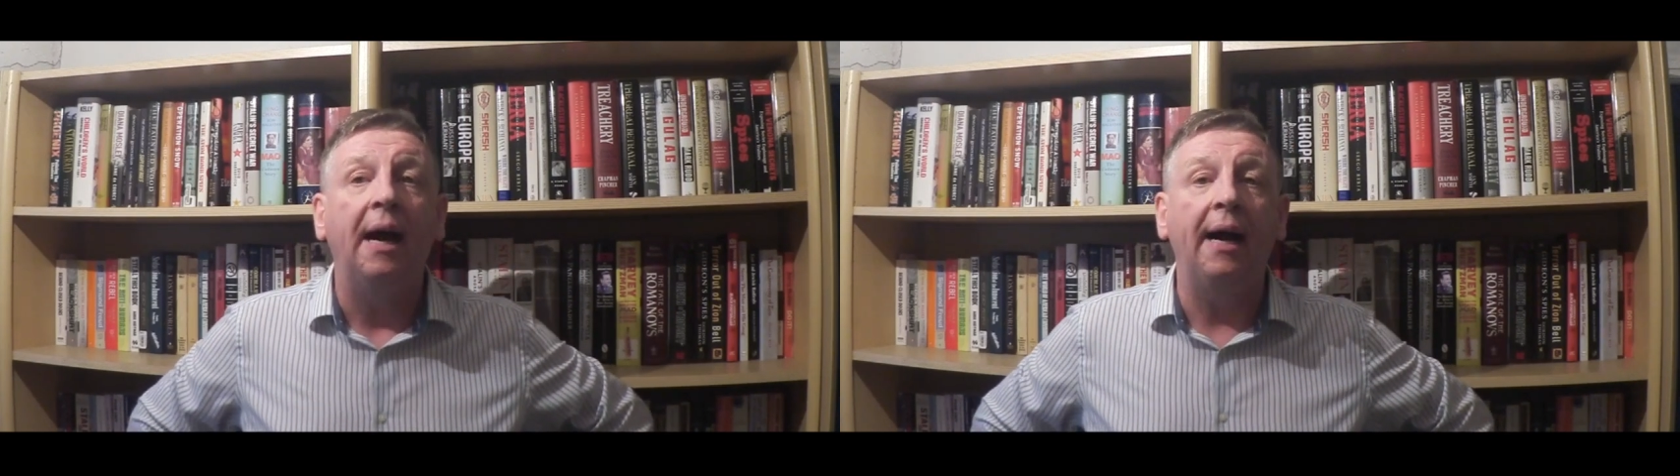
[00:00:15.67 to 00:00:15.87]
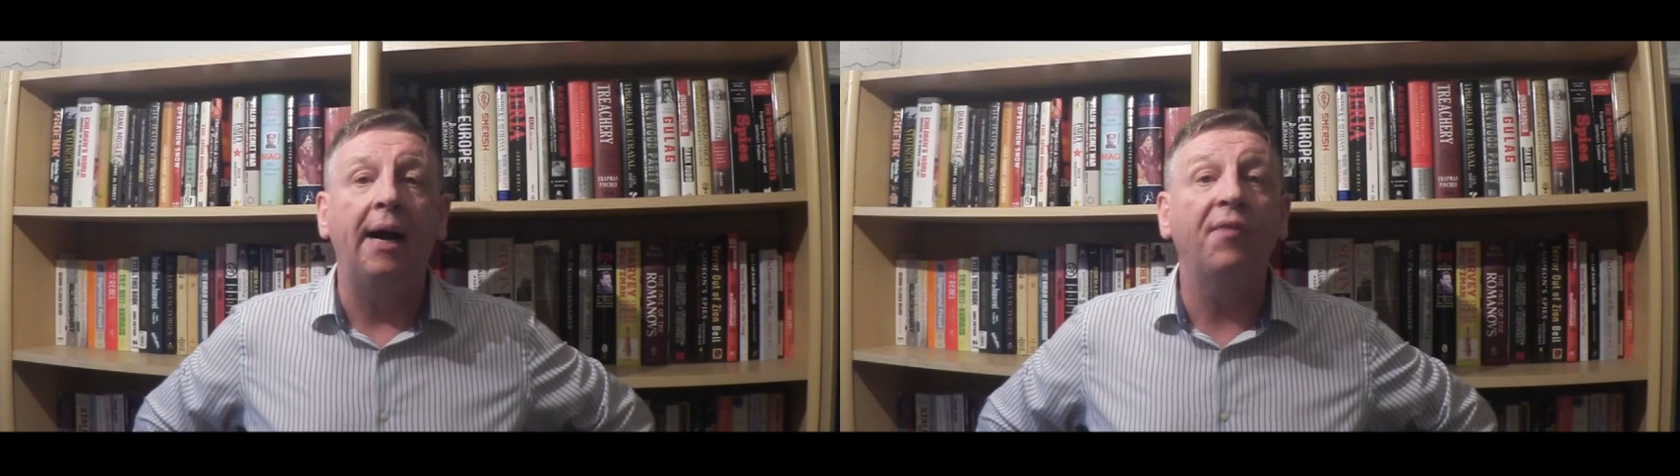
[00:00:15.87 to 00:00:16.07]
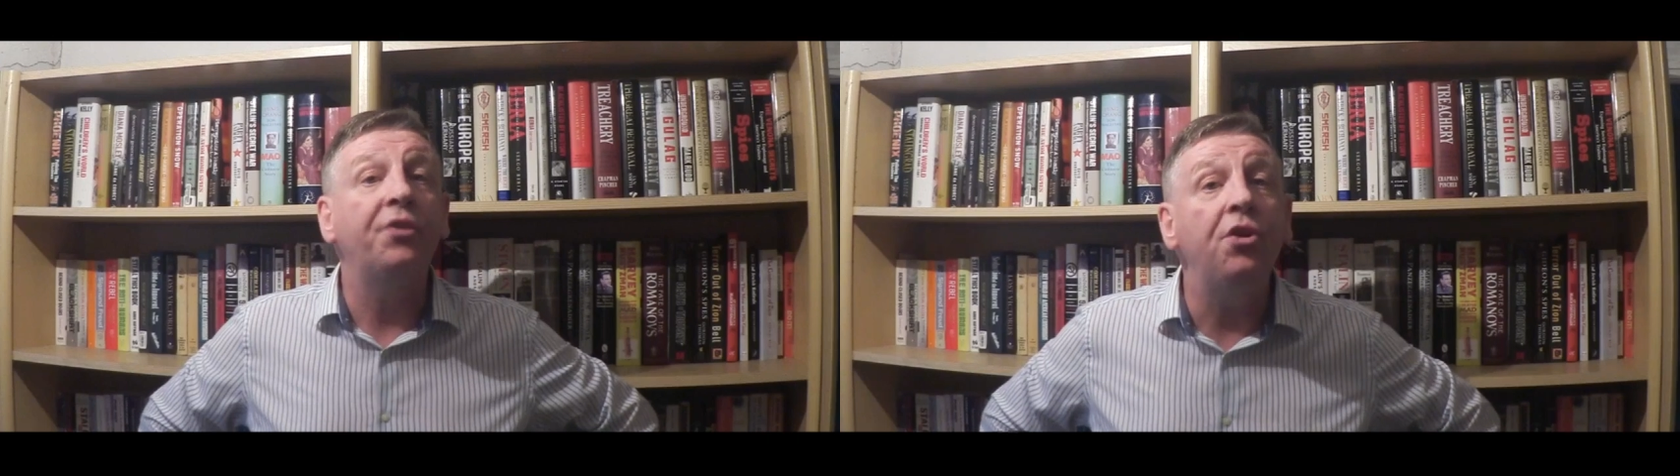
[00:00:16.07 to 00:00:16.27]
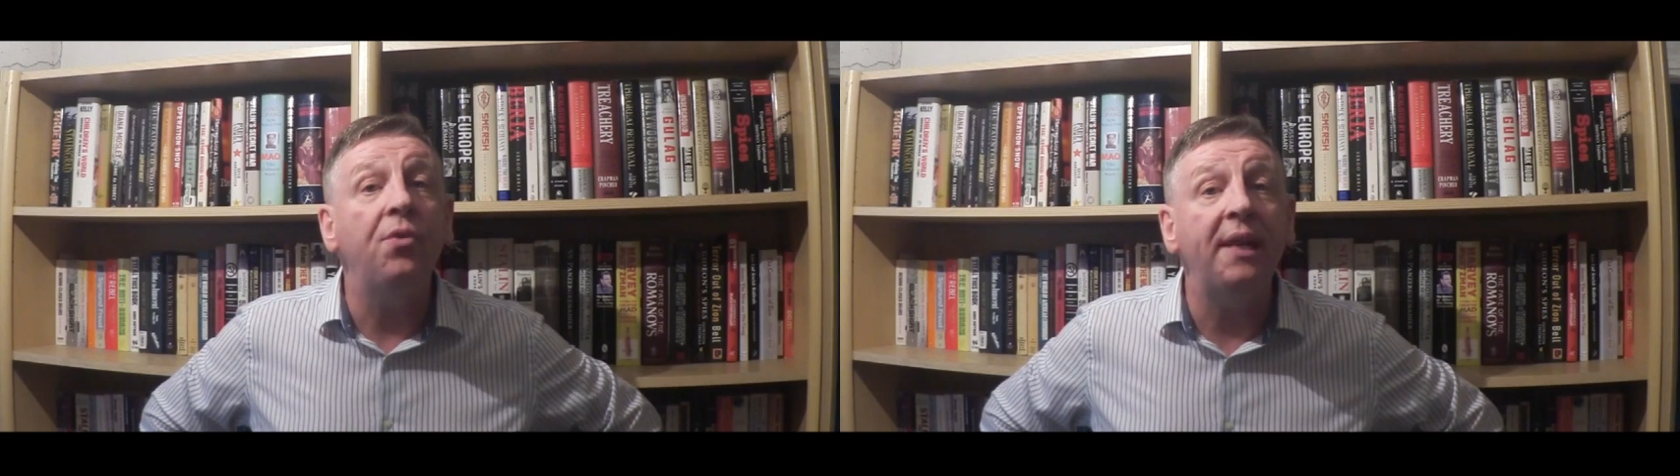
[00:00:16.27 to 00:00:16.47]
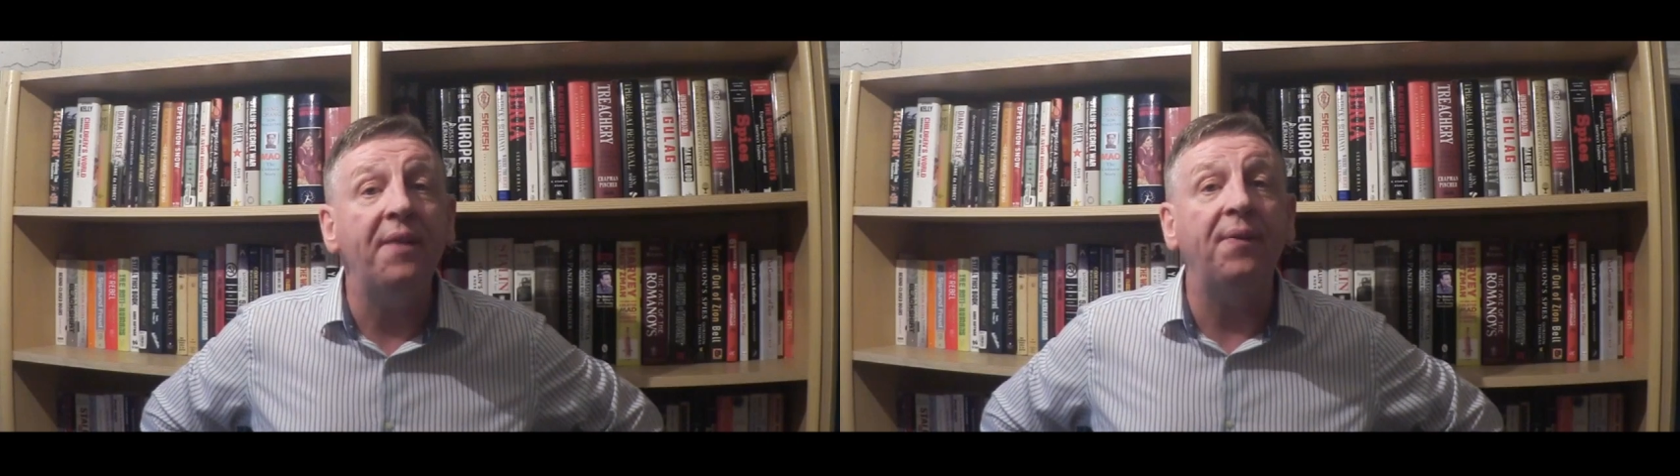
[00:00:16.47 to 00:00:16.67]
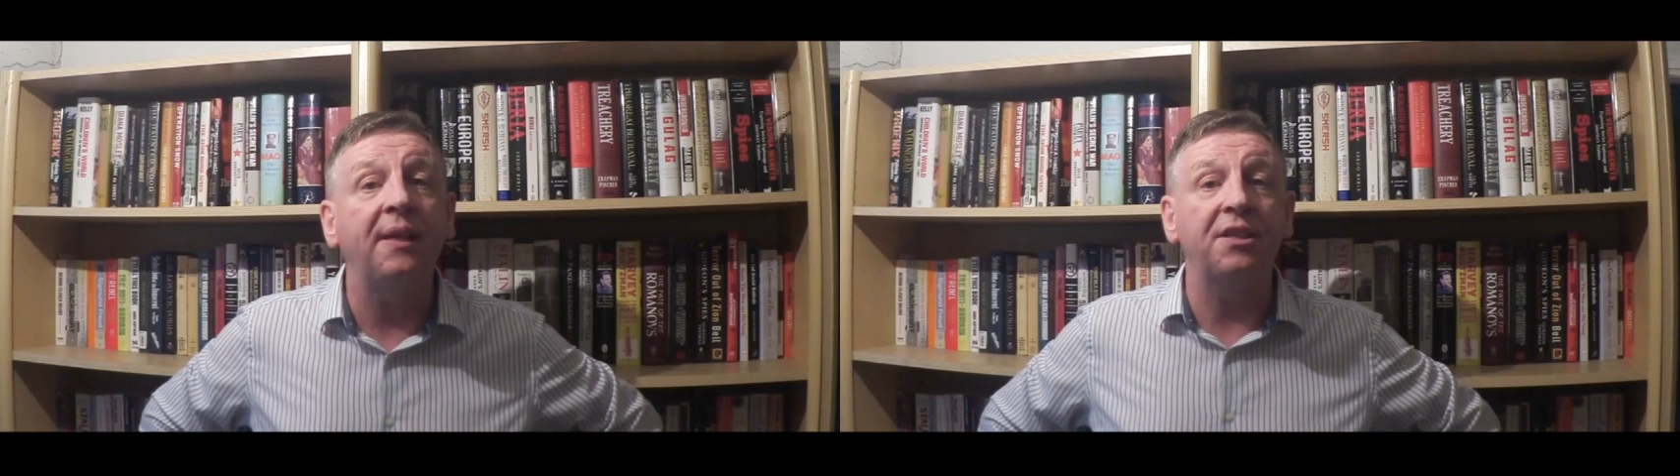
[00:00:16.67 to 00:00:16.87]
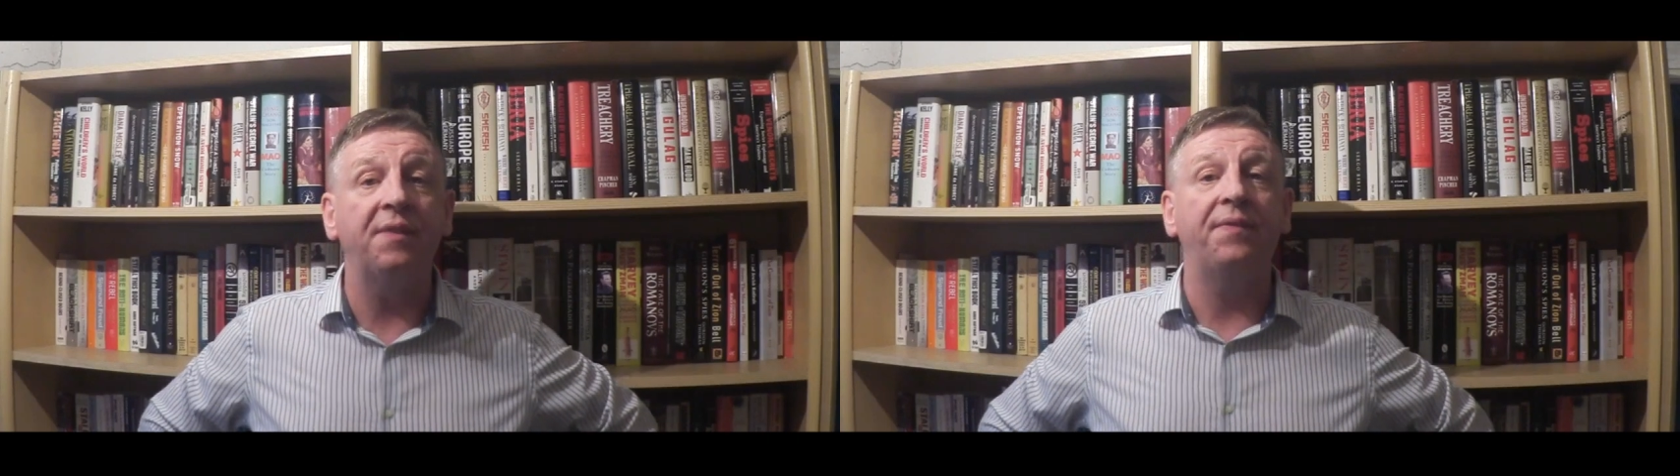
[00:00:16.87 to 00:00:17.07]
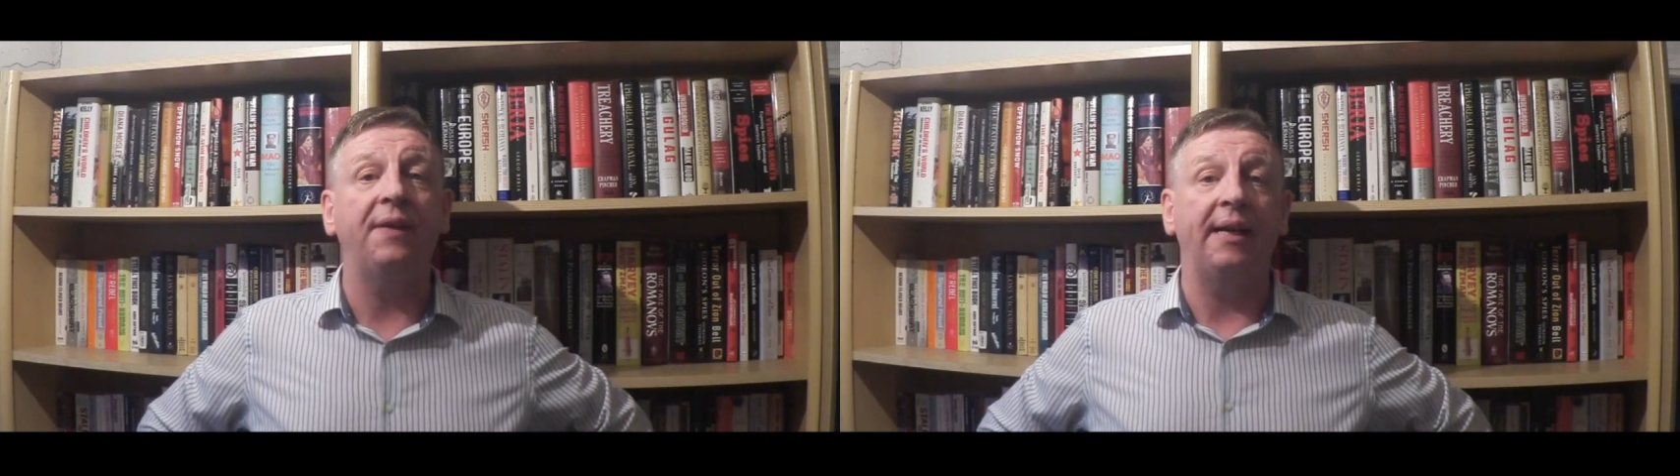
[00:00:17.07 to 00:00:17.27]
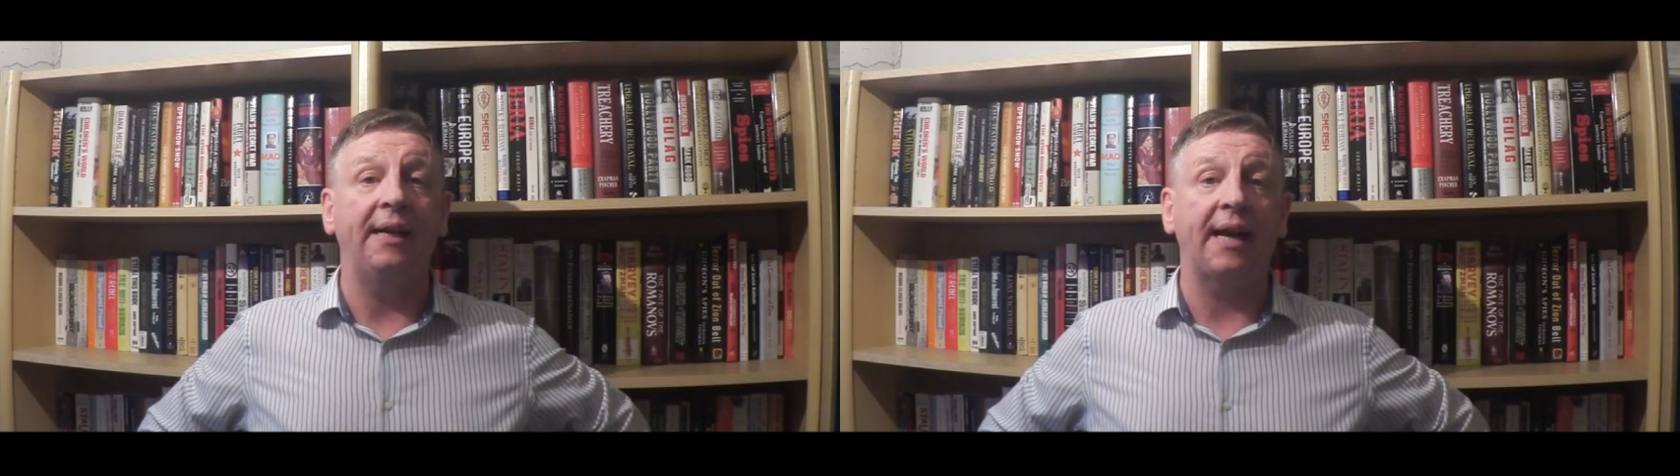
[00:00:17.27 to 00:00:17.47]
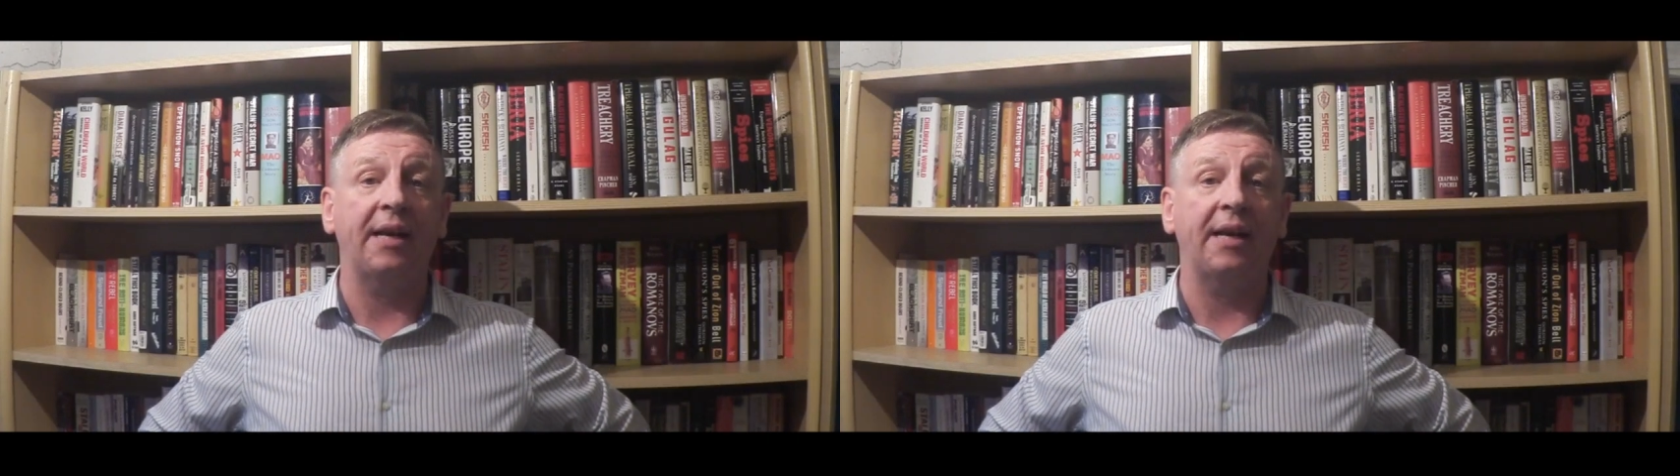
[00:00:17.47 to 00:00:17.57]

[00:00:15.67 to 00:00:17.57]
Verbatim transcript: uh, of the new leaflet I've uh,